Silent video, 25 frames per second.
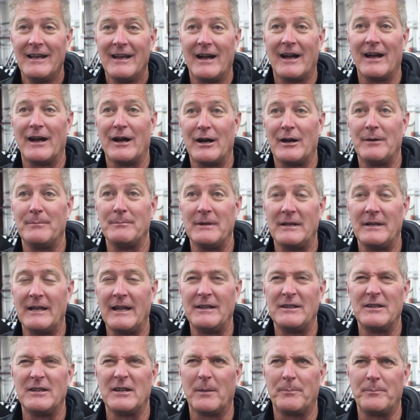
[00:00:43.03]
Um, it
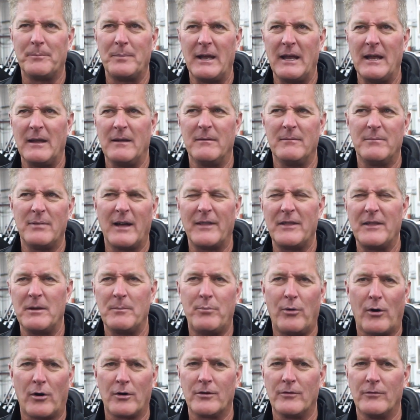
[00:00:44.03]
ended up being, I
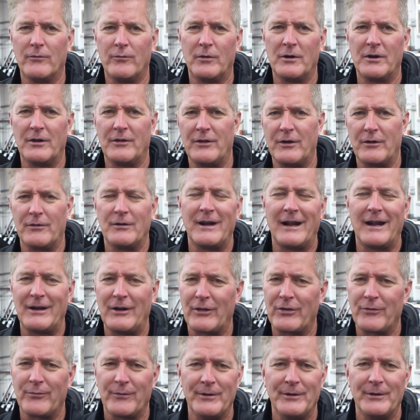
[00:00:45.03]
think, part of one of their night
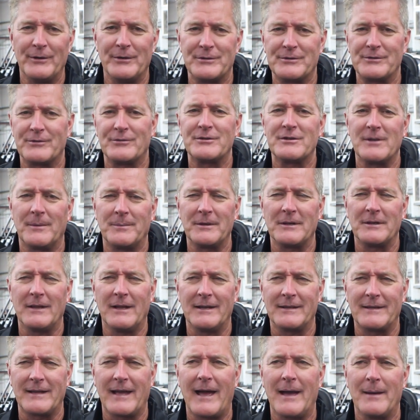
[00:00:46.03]
of thrills or something
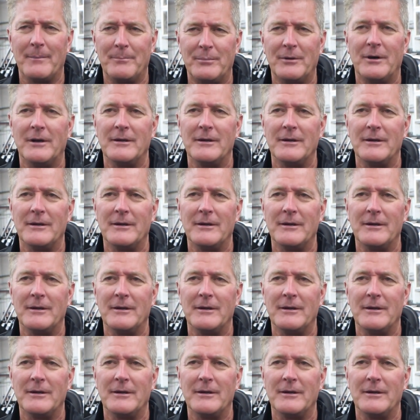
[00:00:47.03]
like that.